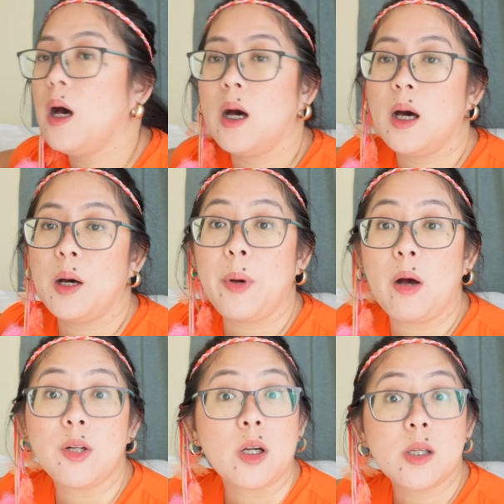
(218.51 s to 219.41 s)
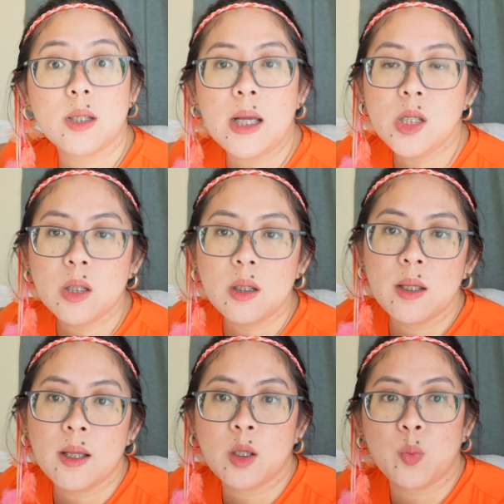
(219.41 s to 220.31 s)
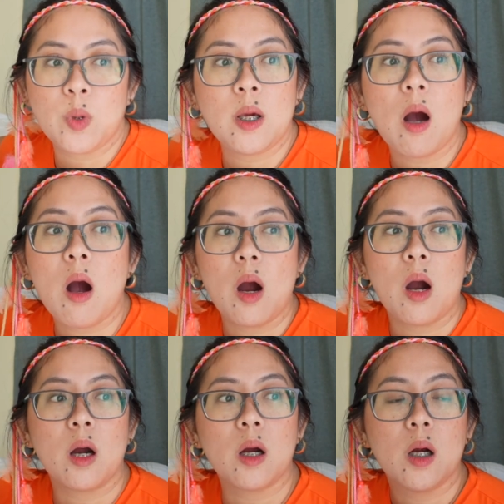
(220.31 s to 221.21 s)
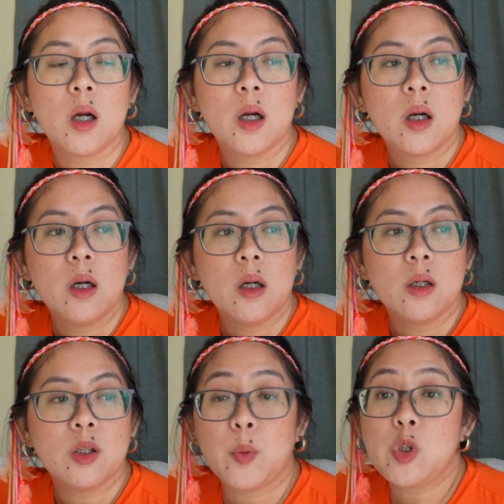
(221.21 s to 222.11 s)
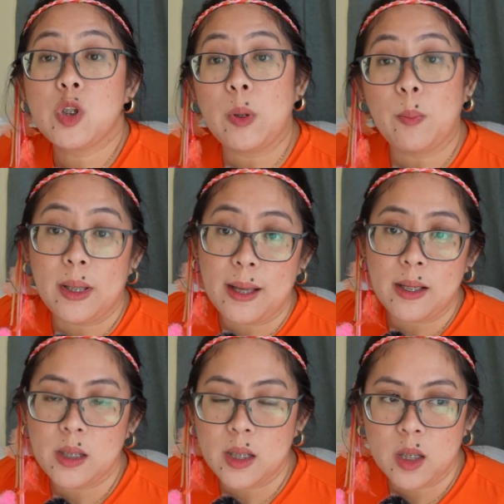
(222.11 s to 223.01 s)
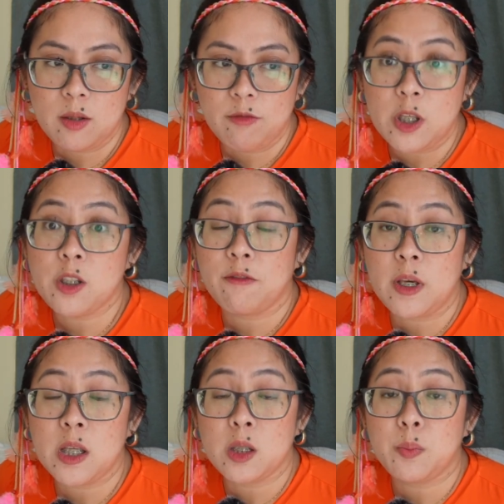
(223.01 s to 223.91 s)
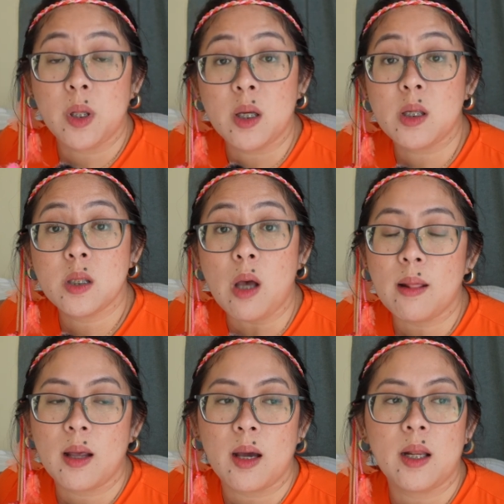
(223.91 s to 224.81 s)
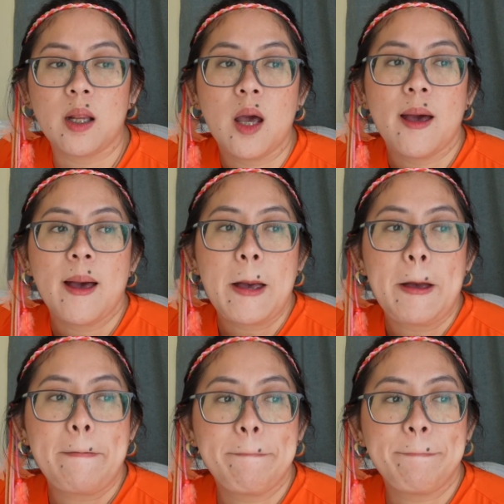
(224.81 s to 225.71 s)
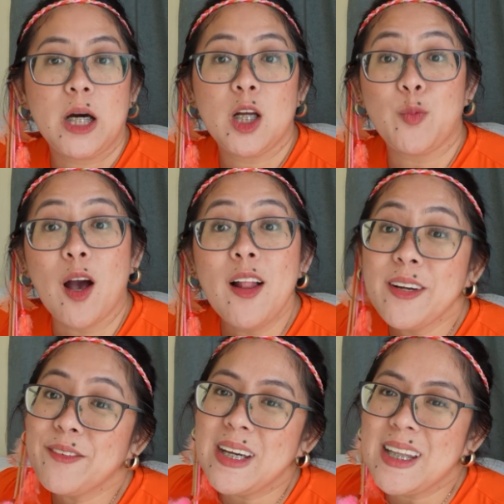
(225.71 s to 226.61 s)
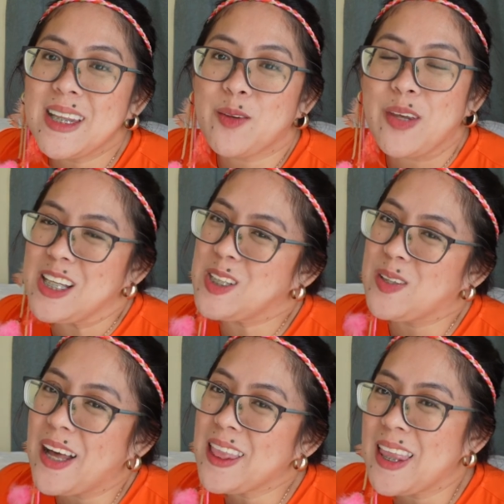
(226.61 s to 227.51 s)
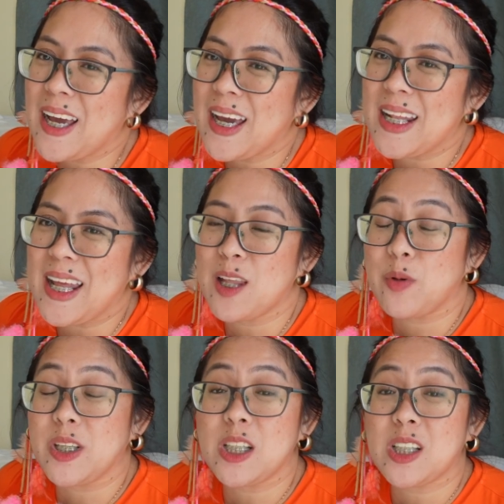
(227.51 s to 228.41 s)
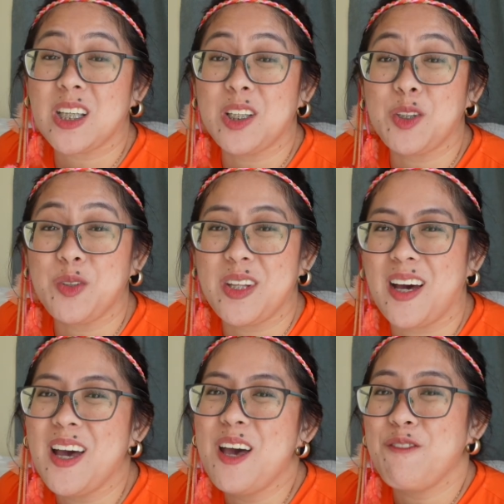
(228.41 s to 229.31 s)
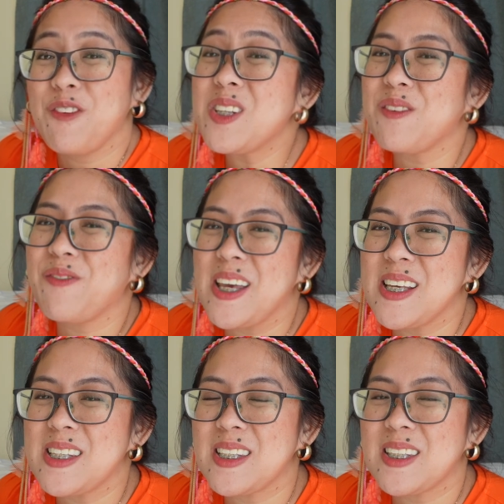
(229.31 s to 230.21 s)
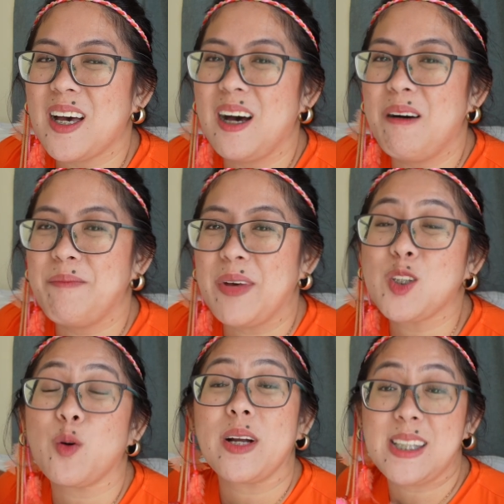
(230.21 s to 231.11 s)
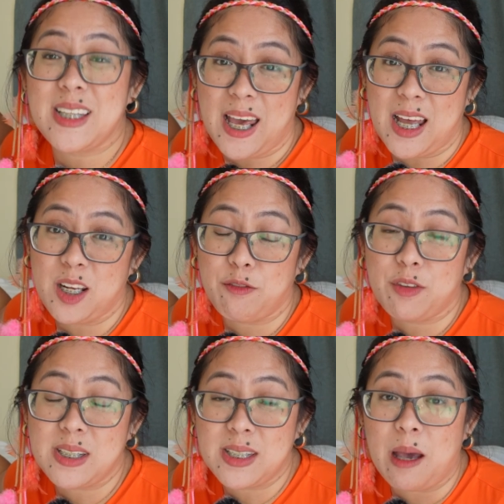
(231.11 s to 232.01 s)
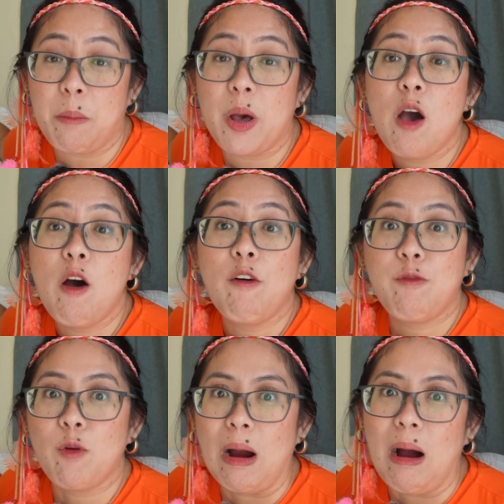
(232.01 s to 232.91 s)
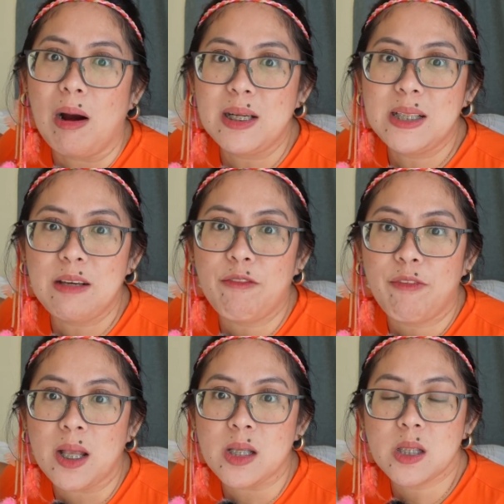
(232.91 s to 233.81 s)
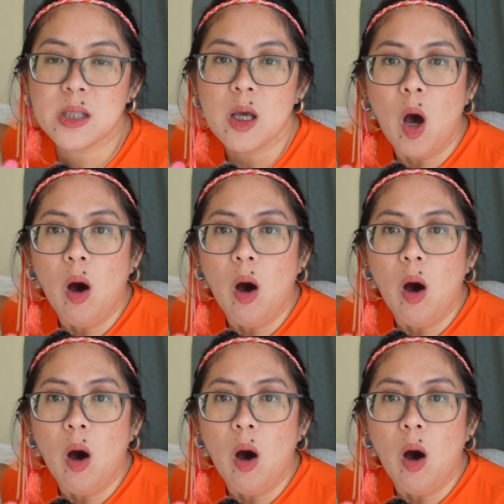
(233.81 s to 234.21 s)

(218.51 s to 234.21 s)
uh, about our schedule that we are supposed to be blended face to face plus online um, but we all agreed that we can do online and we're just gonna do the face to face um, towards the end of the SEM for our defense.